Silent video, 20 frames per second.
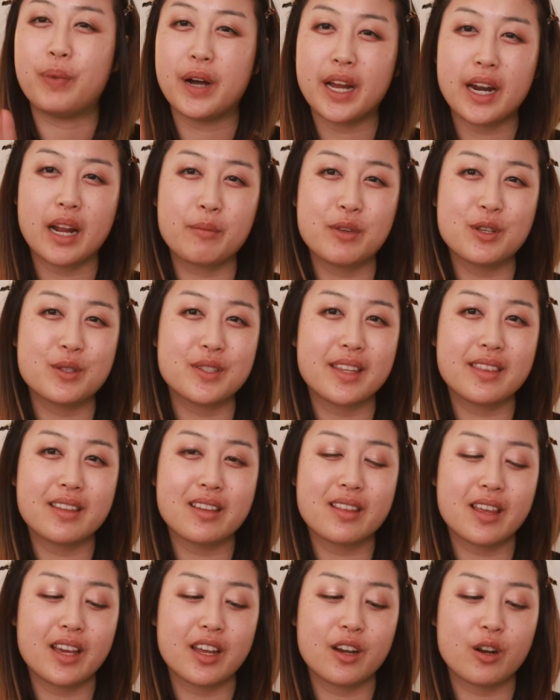but I'm using
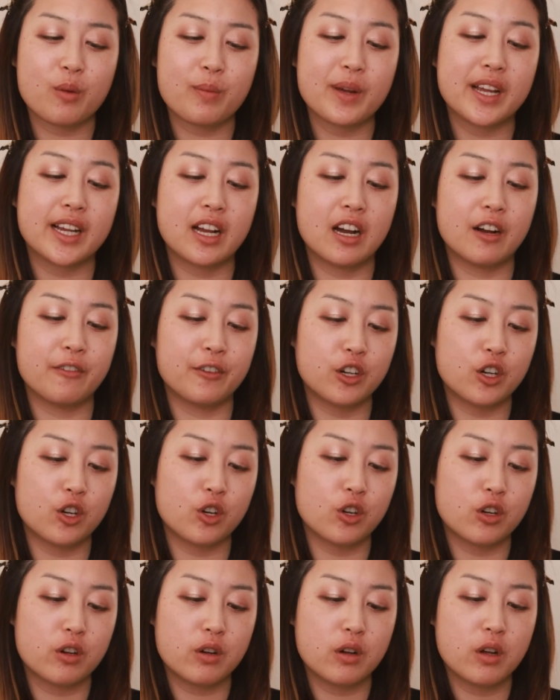the liner by
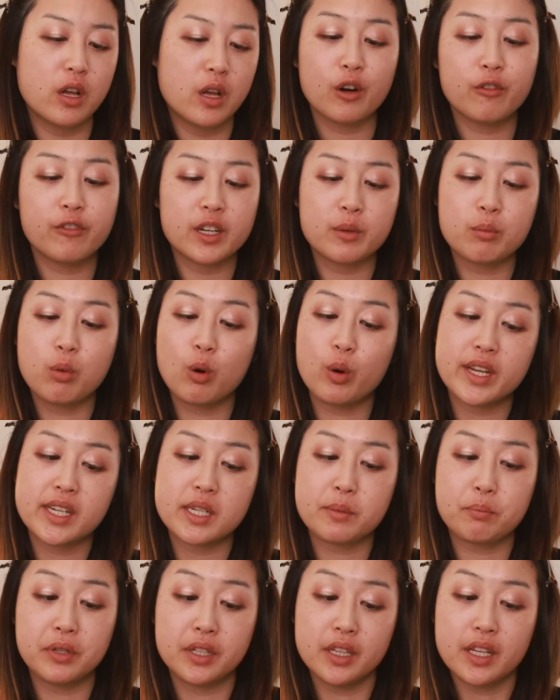CoverGirl Perfect
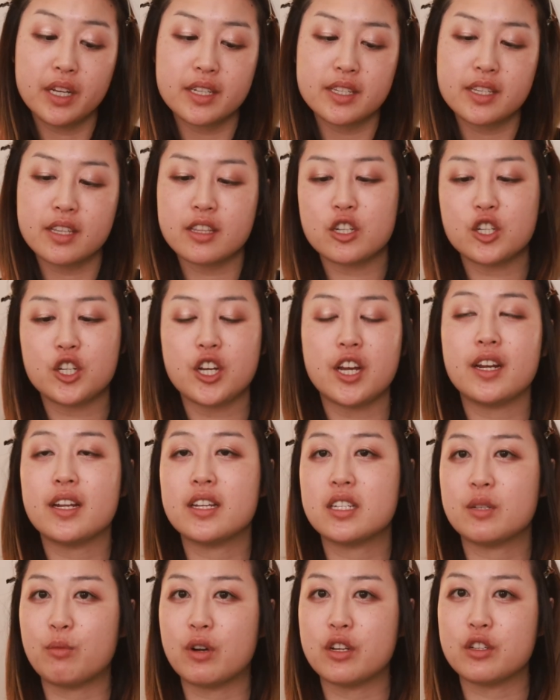Point Plus in the shade
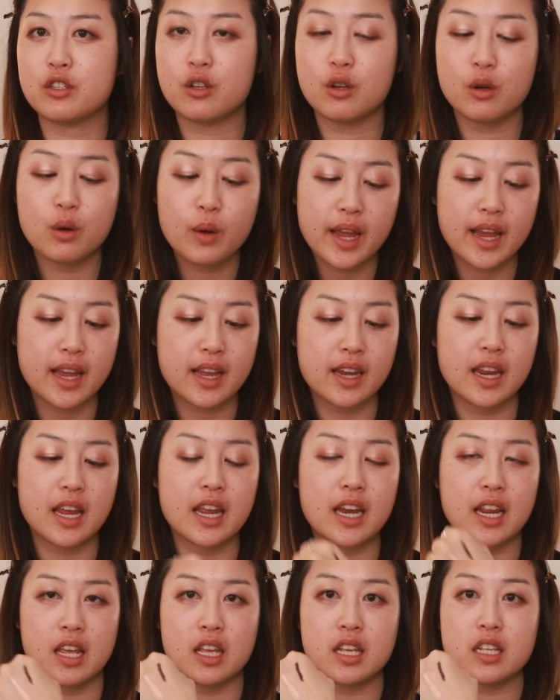Espresso, and
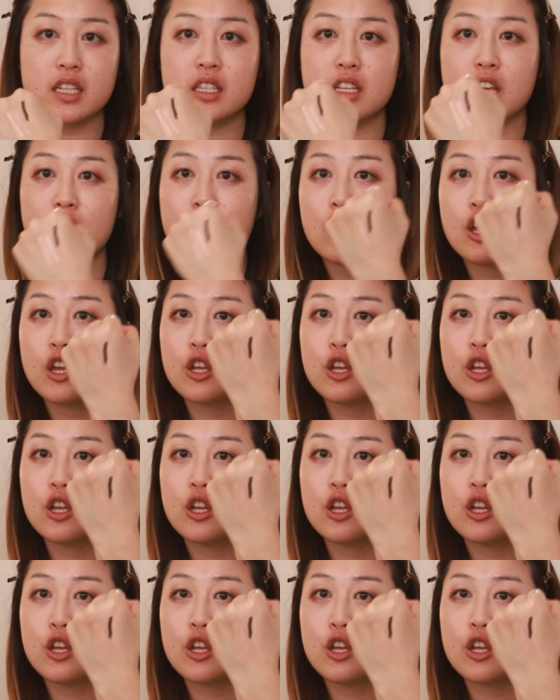it is